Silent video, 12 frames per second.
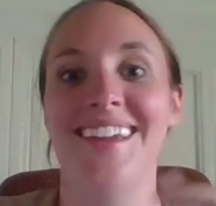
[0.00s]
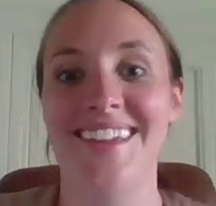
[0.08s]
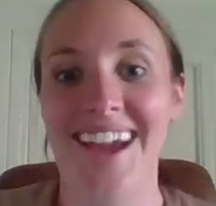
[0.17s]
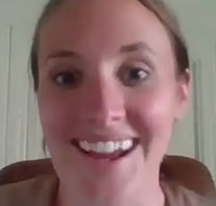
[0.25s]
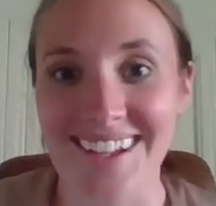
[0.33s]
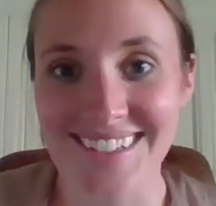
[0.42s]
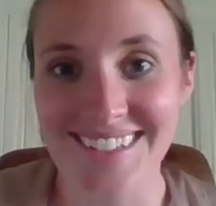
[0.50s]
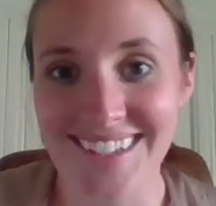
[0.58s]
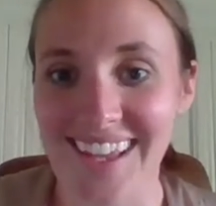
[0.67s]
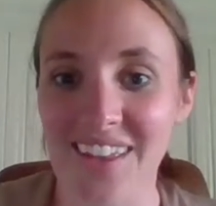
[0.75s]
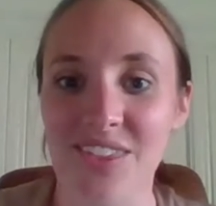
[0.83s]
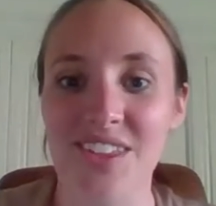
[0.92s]
yes.
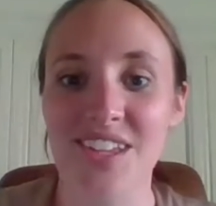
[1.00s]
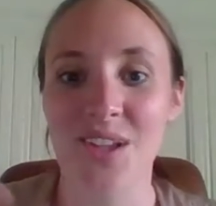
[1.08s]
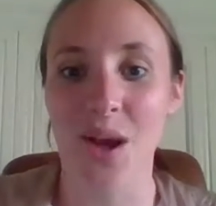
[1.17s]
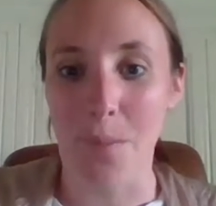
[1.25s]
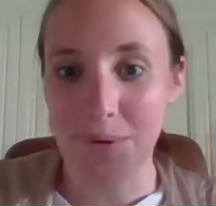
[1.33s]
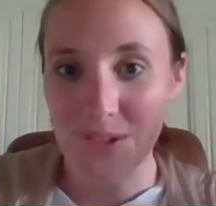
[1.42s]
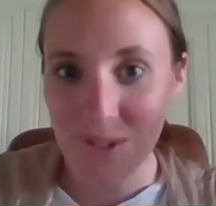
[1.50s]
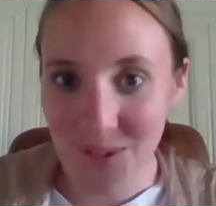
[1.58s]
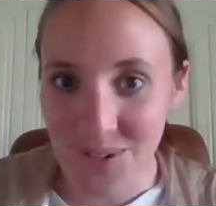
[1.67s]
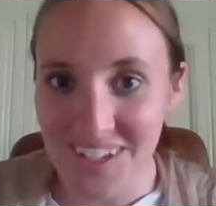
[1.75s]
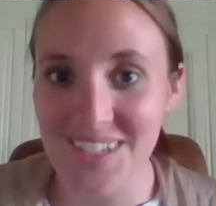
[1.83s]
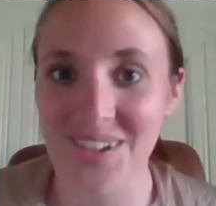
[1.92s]
Like, these
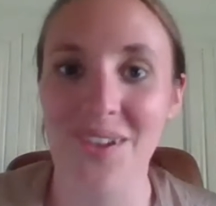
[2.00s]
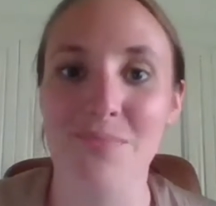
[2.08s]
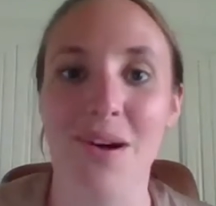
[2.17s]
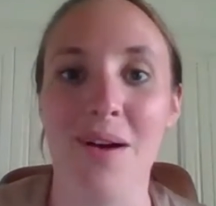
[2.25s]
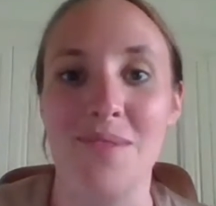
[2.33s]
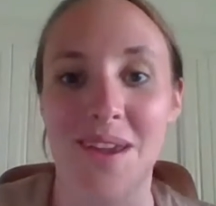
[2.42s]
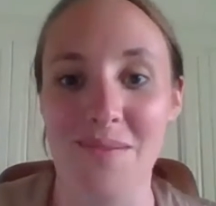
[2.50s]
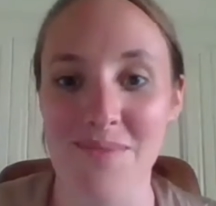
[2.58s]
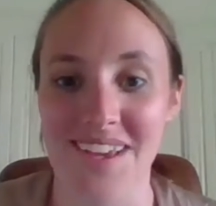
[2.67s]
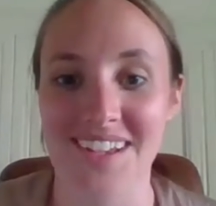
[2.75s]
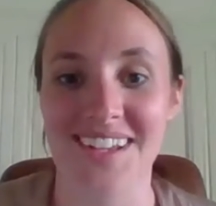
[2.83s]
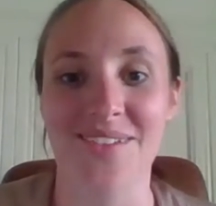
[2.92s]
opportunities started popping up
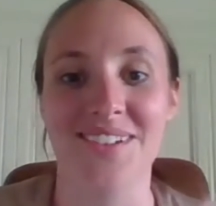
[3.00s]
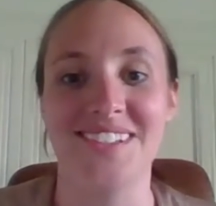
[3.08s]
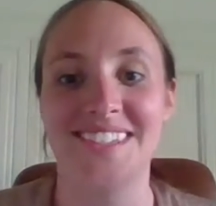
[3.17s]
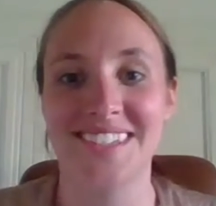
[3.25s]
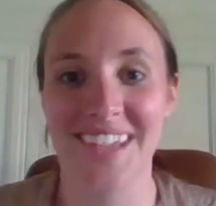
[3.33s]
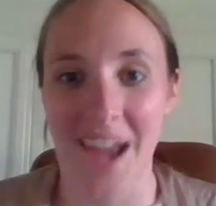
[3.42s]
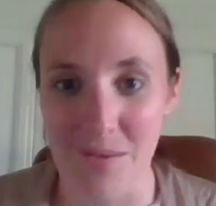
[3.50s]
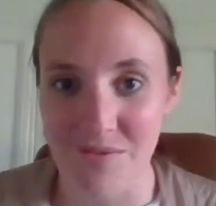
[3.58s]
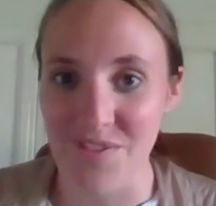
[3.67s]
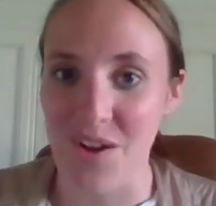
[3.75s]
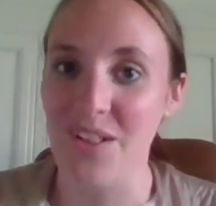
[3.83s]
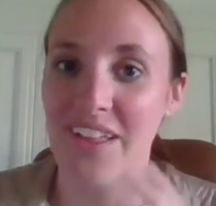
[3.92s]
because I was
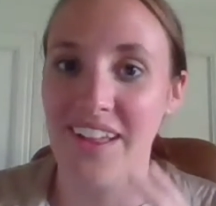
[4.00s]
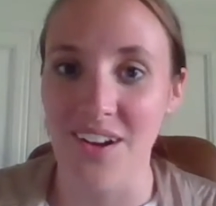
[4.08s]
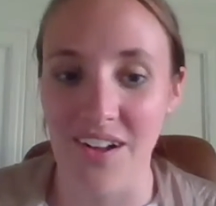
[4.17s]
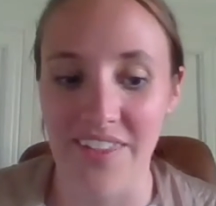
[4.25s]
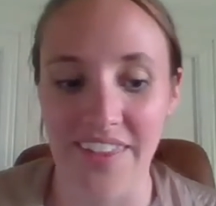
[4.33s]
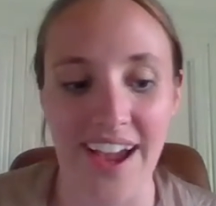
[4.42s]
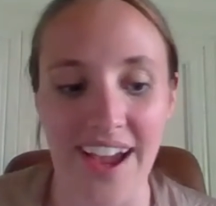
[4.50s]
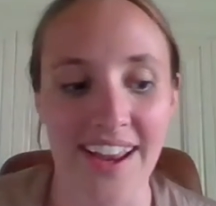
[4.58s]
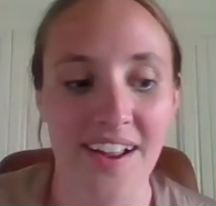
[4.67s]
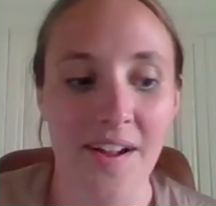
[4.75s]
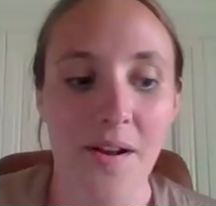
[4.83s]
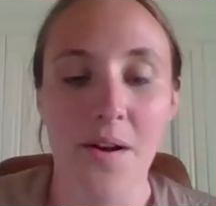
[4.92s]
kept falling on
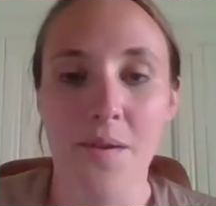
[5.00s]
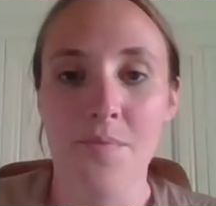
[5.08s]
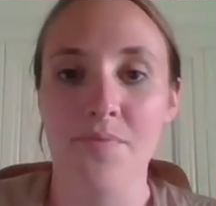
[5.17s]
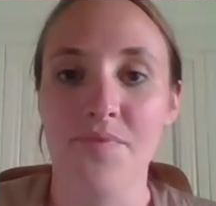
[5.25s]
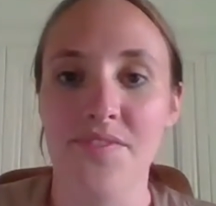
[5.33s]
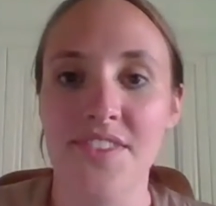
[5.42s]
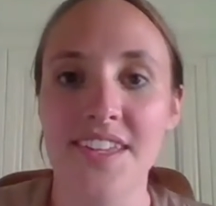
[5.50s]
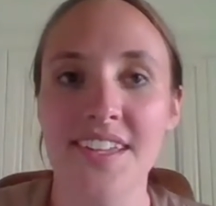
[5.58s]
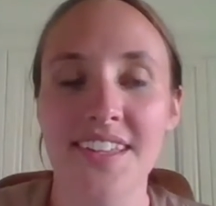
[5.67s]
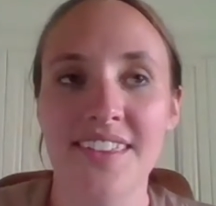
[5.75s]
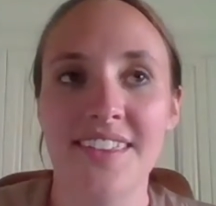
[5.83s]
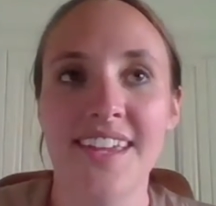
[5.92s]
that,
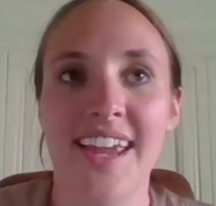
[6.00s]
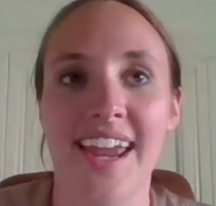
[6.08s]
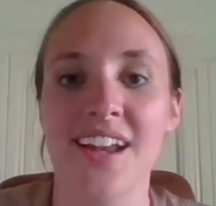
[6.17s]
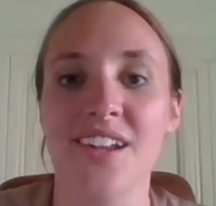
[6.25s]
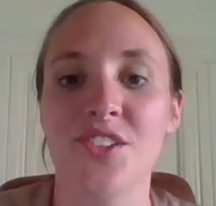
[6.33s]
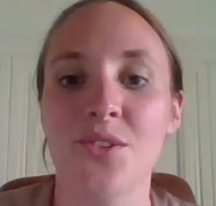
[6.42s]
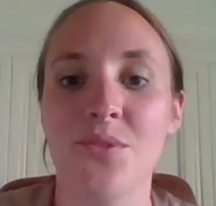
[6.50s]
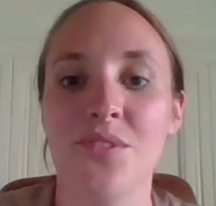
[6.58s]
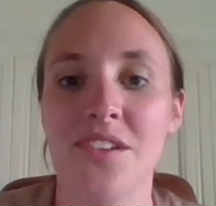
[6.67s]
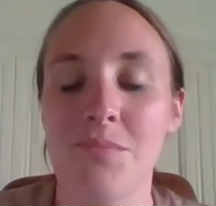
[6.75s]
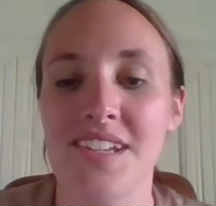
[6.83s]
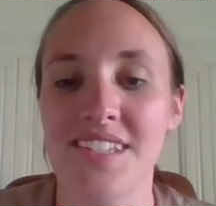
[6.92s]
the answer
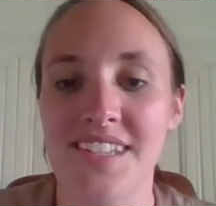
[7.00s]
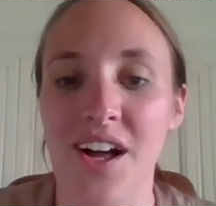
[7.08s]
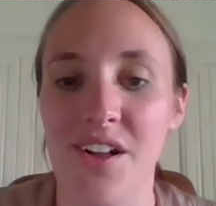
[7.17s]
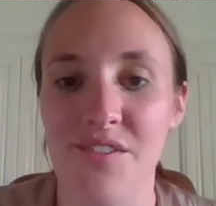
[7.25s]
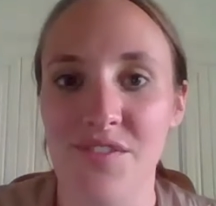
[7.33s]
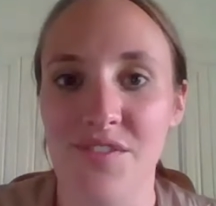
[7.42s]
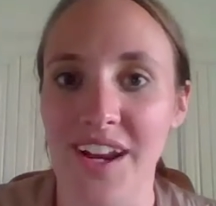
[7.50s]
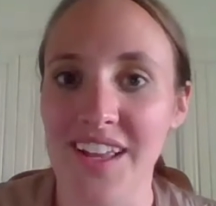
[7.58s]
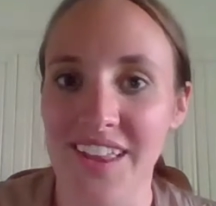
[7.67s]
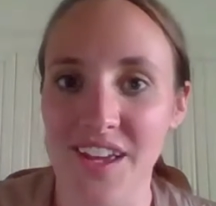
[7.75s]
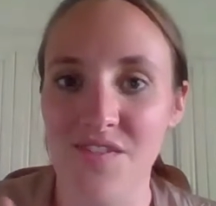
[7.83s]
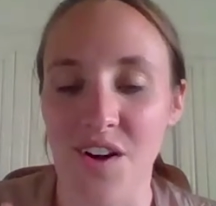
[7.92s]
within myself, right?
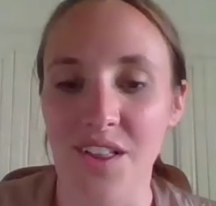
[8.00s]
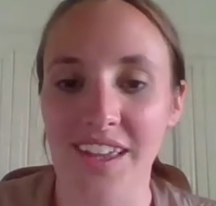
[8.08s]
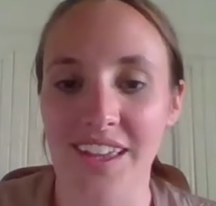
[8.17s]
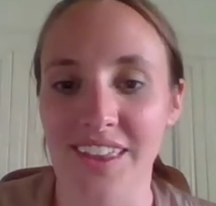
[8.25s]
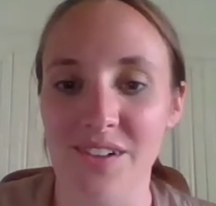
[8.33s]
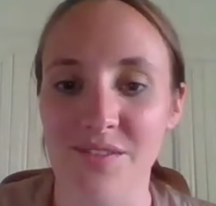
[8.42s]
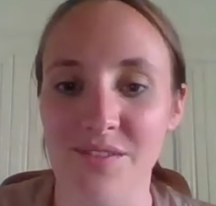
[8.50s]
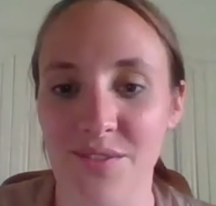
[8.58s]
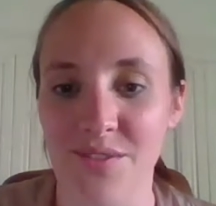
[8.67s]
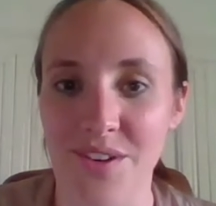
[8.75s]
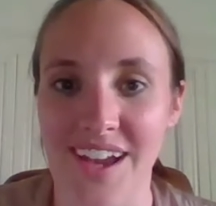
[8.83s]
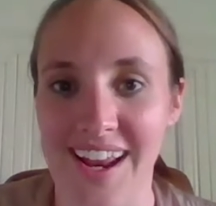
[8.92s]
Like, falling in love
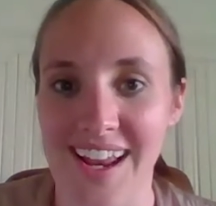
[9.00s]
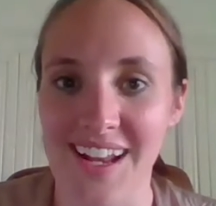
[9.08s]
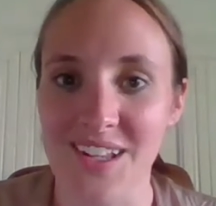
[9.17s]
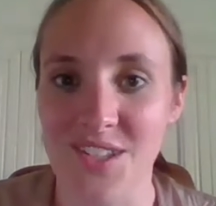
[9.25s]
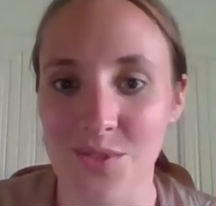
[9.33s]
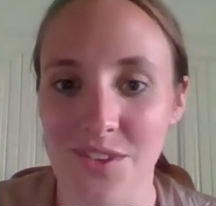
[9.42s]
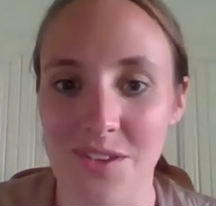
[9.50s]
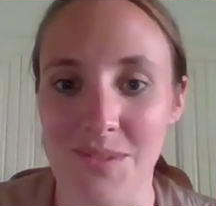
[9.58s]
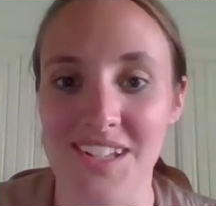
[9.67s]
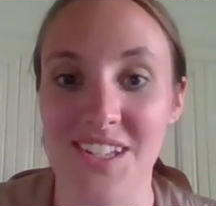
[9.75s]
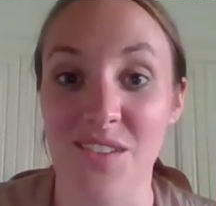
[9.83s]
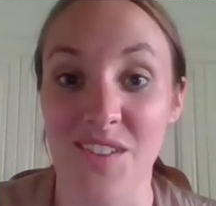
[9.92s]
with that answer within
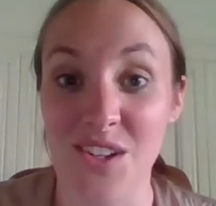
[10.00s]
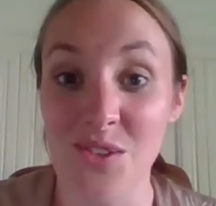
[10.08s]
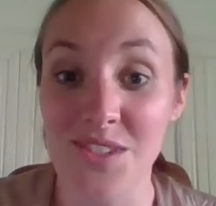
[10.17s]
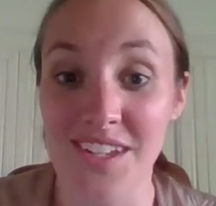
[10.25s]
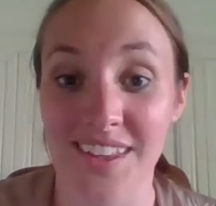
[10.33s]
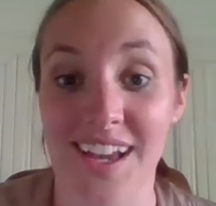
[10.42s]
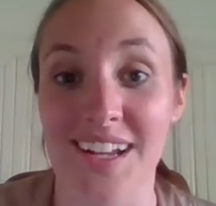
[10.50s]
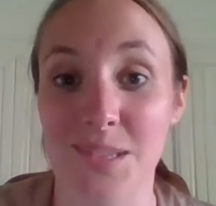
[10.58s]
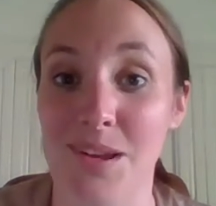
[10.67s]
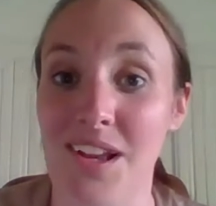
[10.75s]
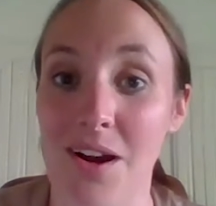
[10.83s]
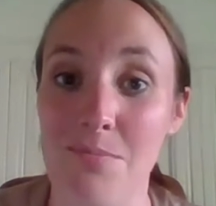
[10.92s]
myself and using that as
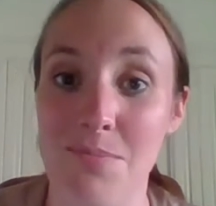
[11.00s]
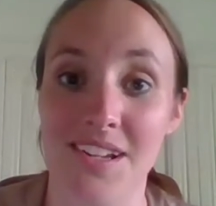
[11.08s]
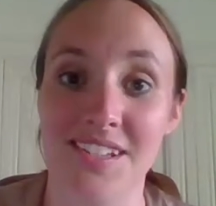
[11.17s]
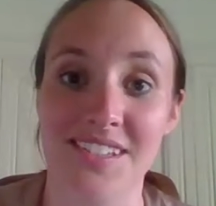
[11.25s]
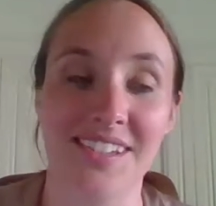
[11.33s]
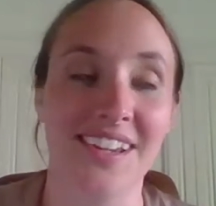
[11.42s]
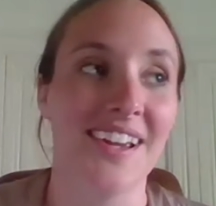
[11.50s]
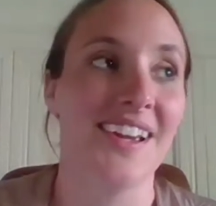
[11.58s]
my compass.